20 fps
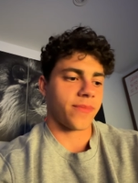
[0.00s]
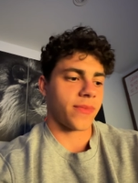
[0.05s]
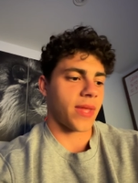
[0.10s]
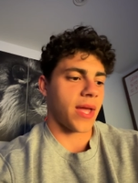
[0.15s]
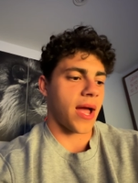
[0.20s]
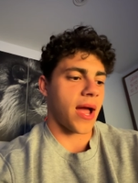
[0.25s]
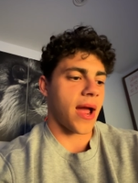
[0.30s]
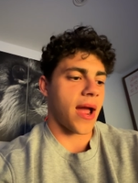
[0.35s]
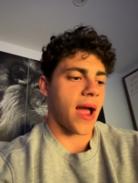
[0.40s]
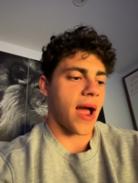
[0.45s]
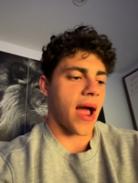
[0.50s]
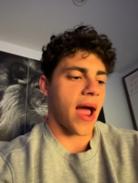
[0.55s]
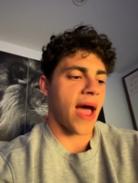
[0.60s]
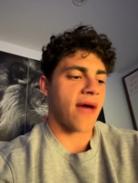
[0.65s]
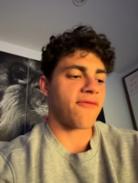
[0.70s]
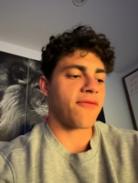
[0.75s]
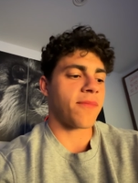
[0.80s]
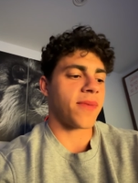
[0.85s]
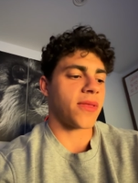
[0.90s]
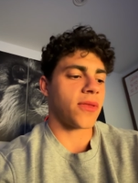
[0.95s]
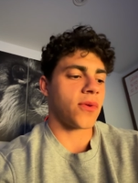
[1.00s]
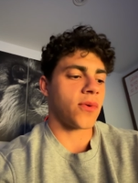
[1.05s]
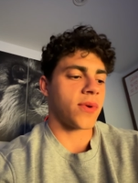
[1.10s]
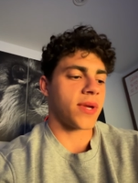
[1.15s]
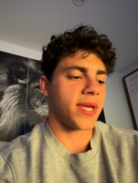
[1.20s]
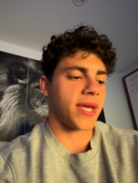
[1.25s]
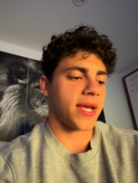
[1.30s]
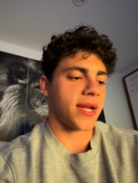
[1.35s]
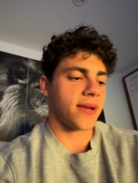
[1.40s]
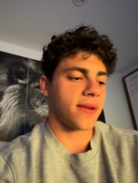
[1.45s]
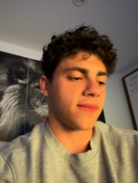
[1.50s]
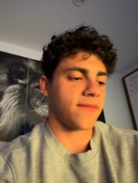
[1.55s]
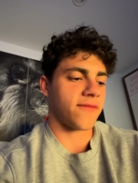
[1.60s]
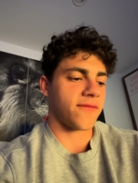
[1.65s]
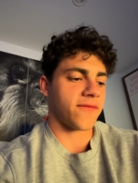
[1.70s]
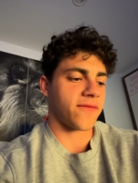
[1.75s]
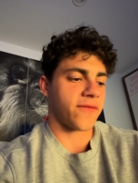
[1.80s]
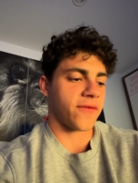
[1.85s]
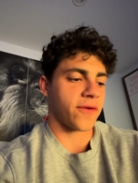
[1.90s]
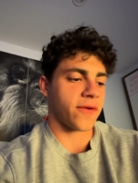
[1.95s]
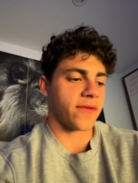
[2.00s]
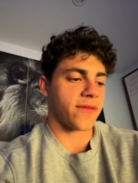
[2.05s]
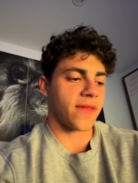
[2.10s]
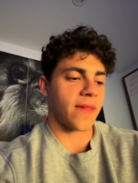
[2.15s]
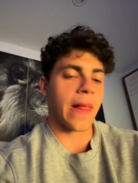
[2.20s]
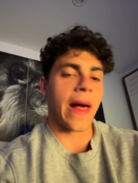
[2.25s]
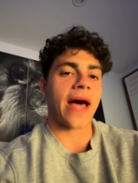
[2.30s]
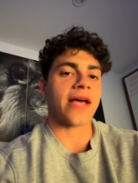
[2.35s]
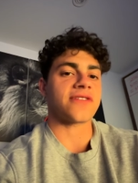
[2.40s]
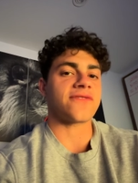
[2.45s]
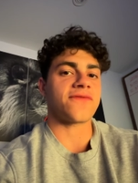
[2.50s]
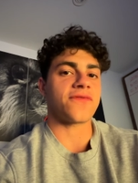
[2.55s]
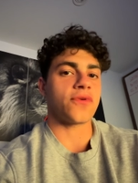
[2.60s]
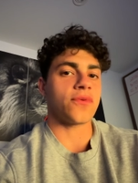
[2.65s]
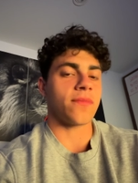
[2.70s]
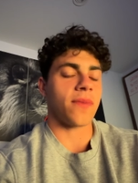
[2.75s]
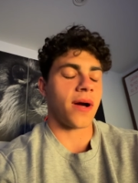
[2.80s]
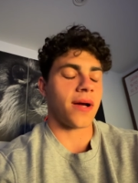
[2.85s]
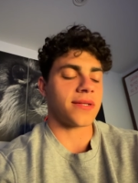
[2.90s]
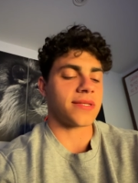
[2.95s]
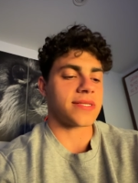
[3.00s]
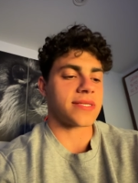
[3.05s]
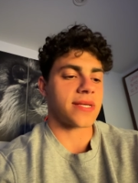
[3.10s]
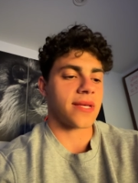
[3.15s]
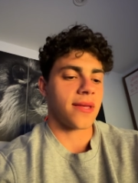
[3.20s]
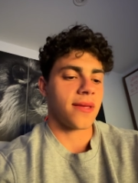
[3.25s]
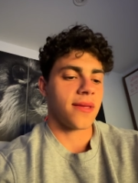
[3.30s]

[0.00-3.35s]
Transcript: I haven't been doing it for the last few months,